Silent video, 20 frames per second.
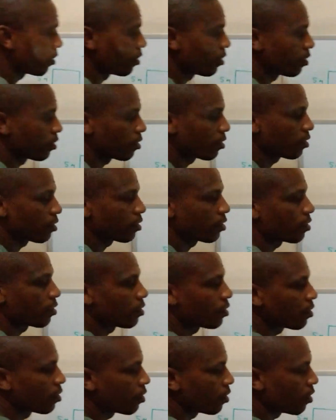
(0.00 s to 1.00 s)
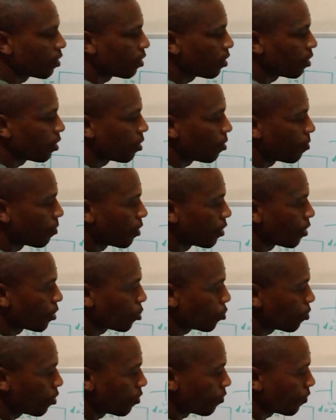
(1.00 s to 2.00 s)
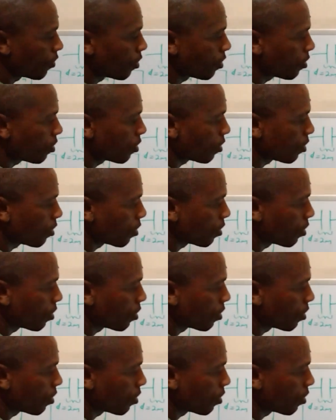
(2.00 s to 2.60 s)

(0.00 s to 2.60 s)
this? Minus 12 is